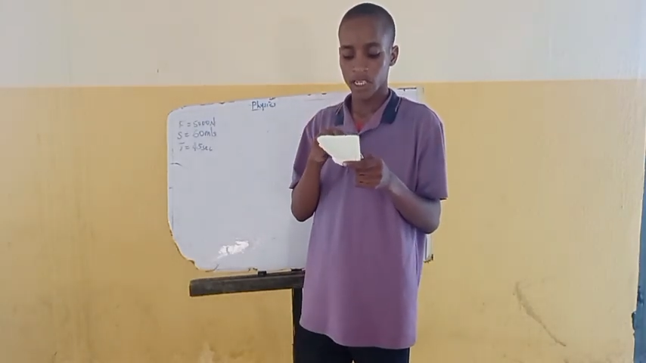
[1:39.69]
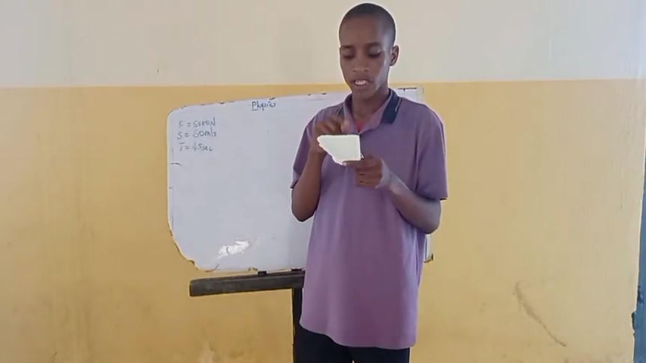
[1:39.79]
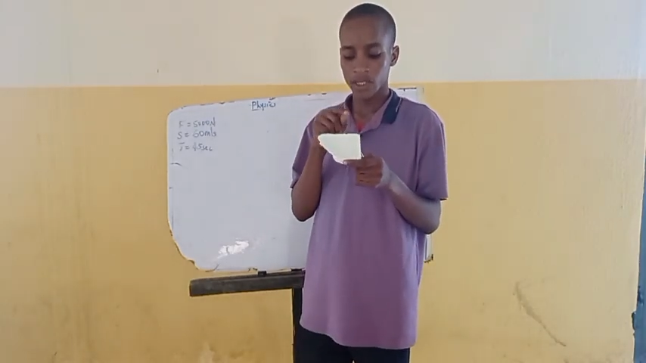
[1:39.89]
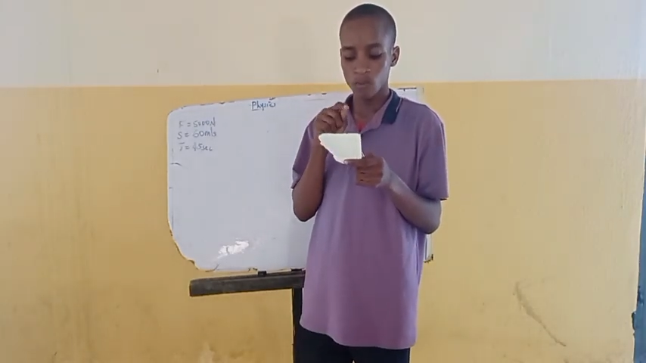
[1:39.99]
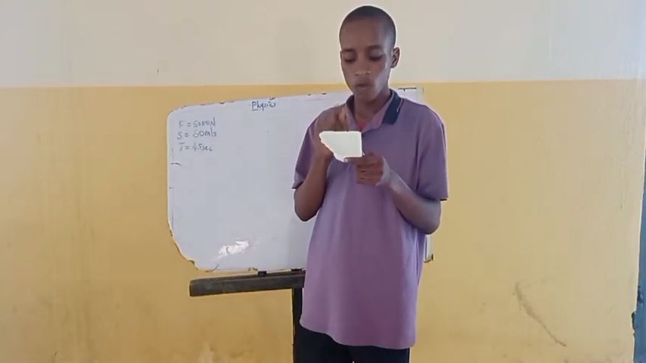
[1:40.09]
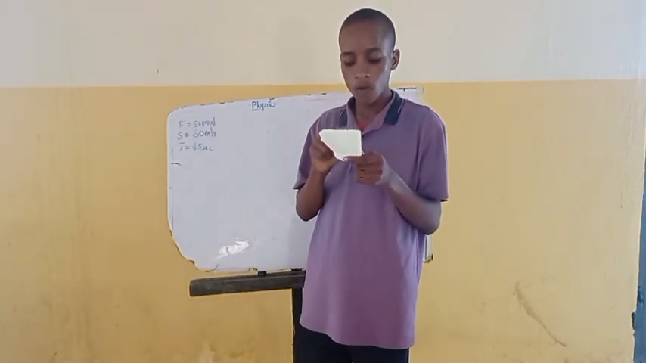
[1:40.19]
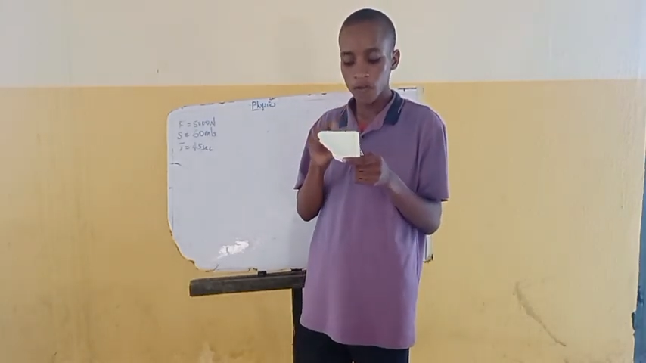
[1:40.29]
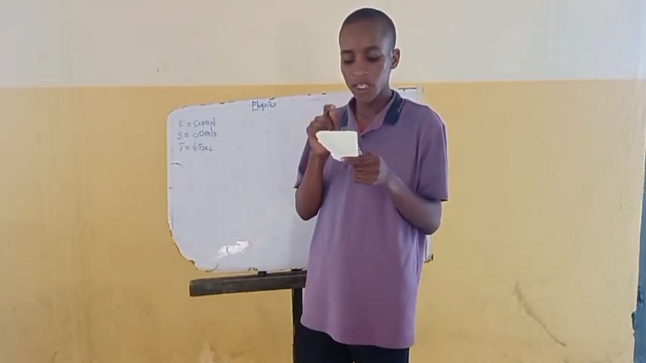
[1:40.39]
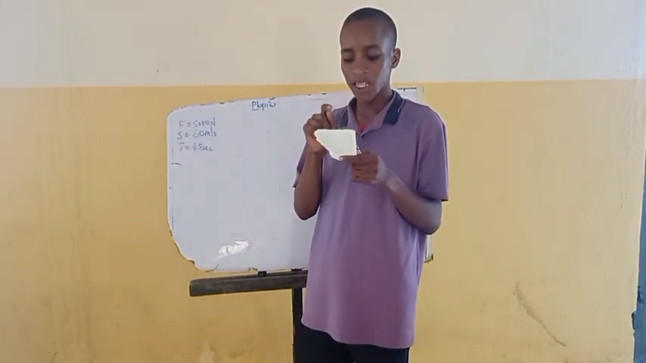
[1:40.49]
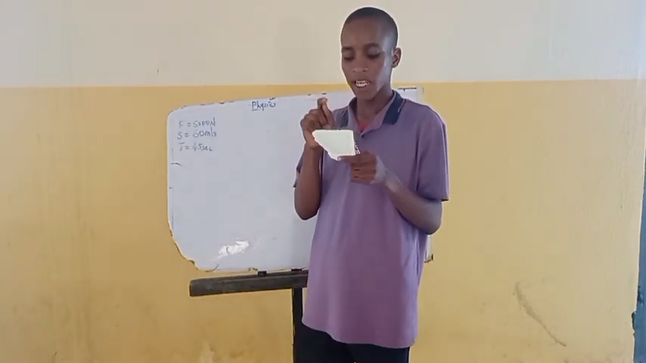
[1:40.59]
in
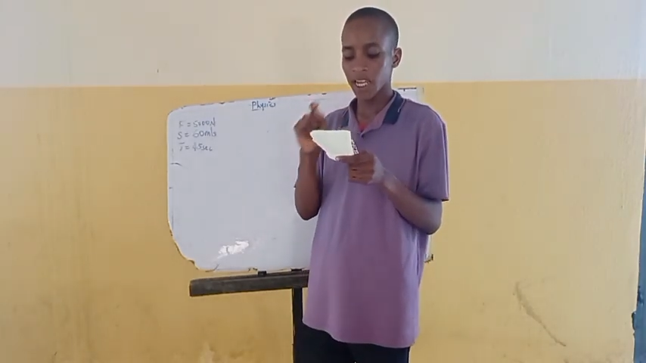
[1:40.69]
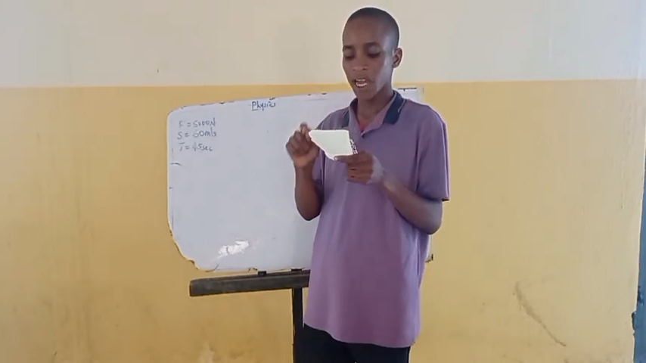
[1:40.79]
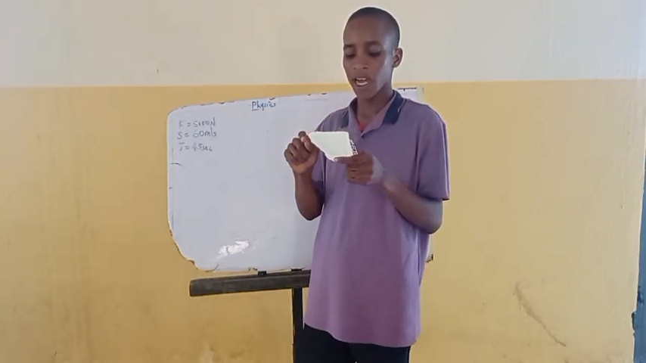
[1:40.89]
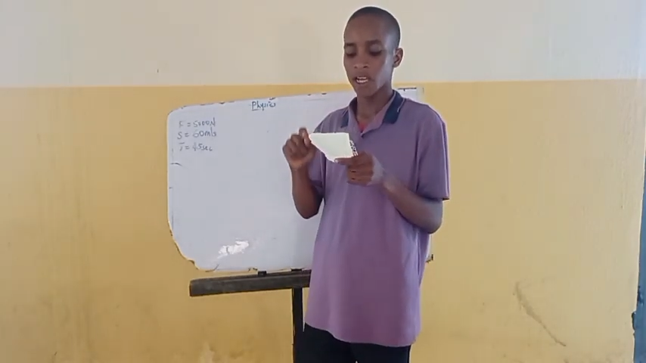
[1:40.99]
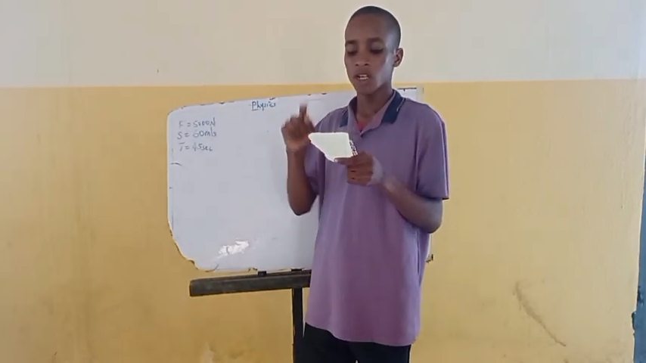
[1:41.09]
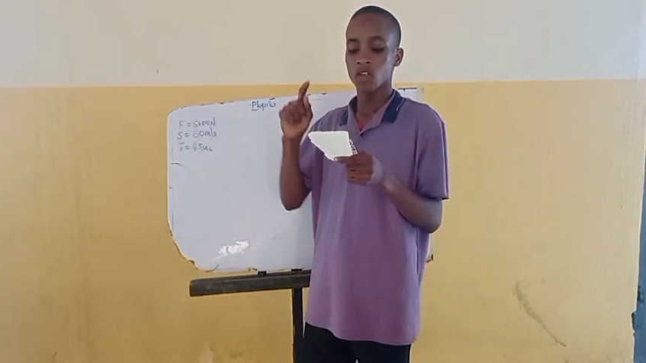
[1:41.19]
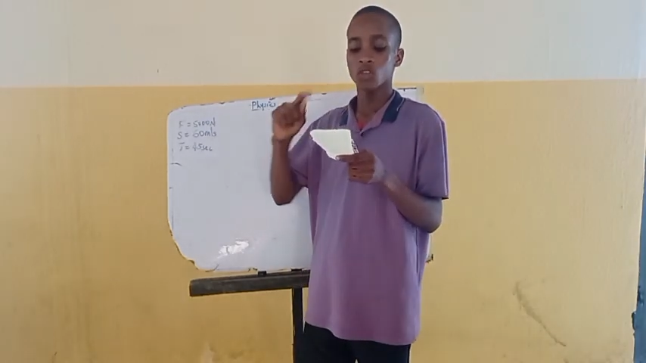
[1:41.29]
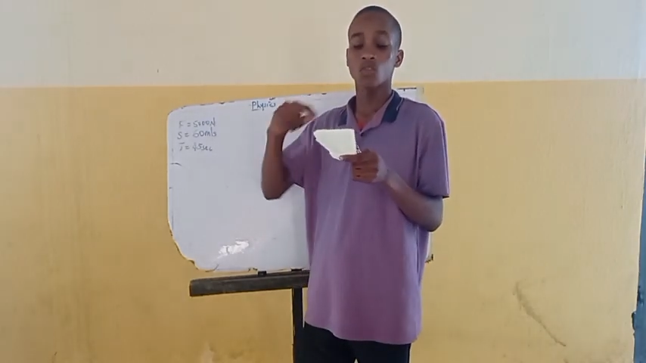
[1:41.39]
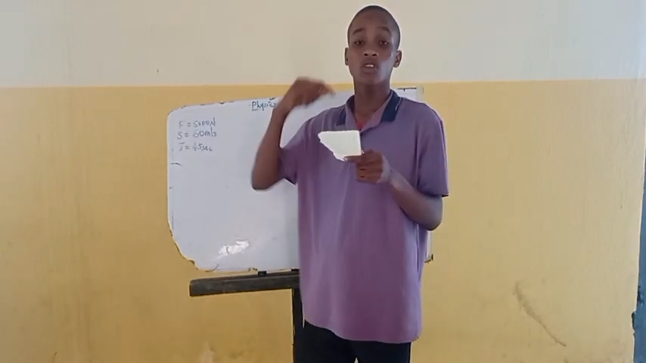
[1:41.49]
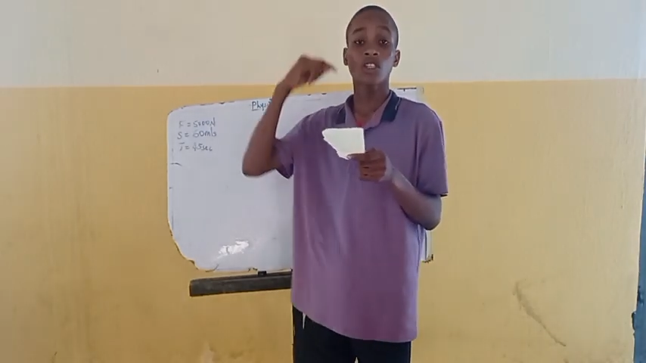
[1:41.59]
moving the car
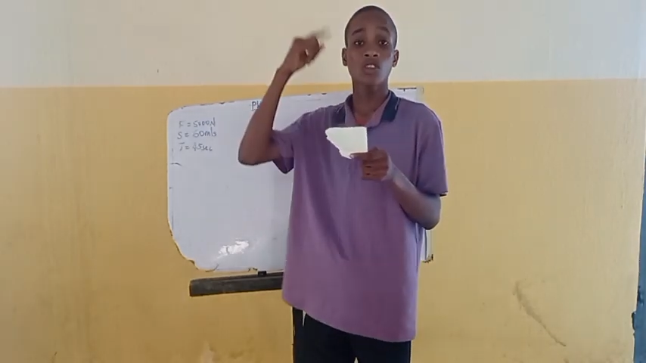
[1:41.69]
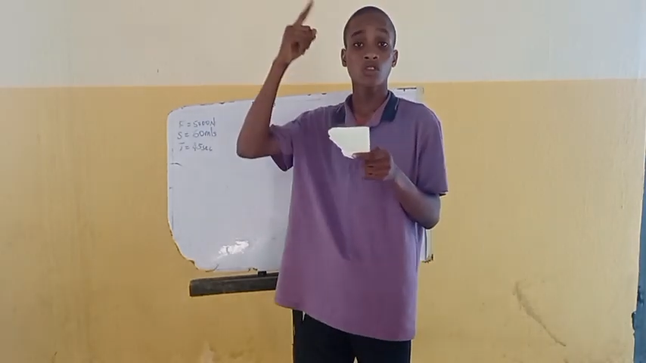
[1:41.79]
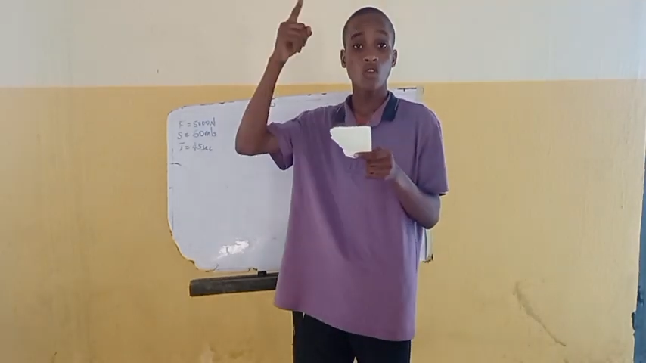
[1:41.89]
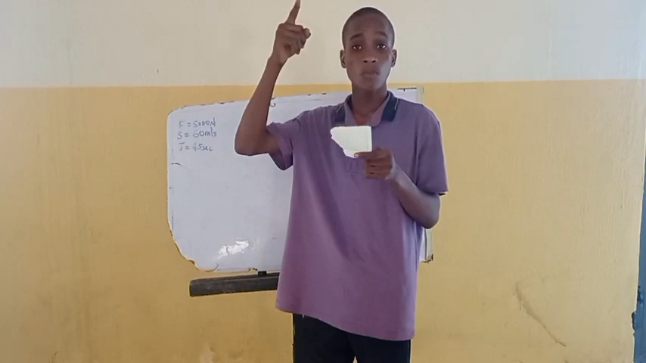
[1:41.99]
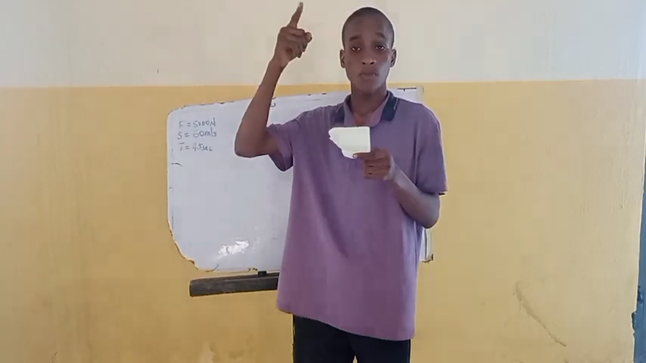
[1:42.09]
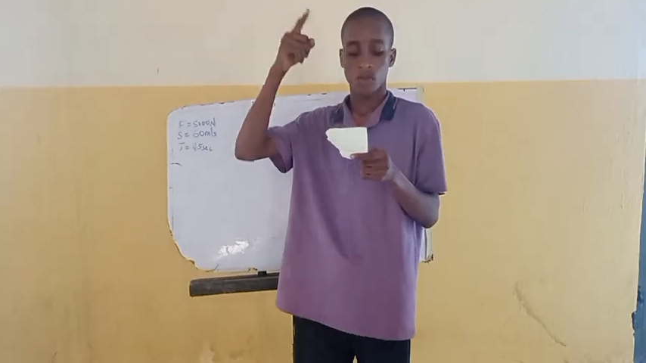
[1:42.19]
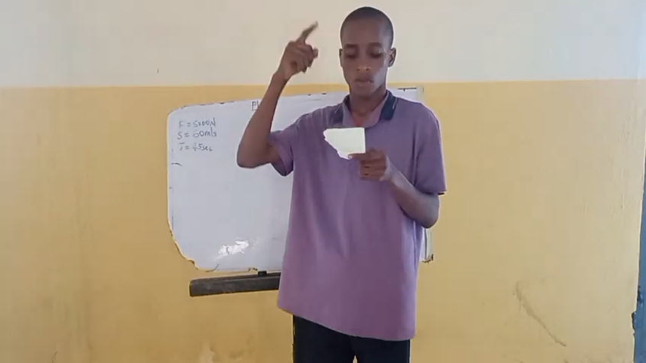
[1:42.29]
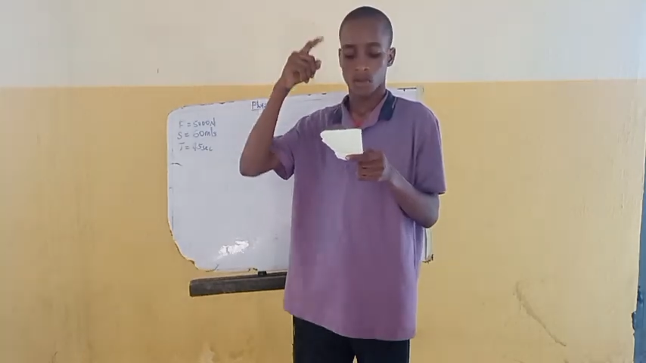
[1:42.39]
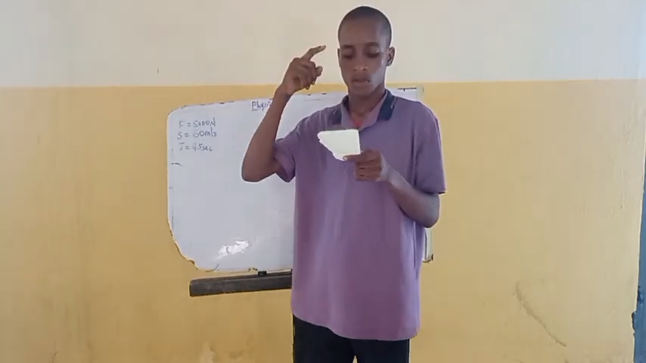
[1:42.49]
to the slope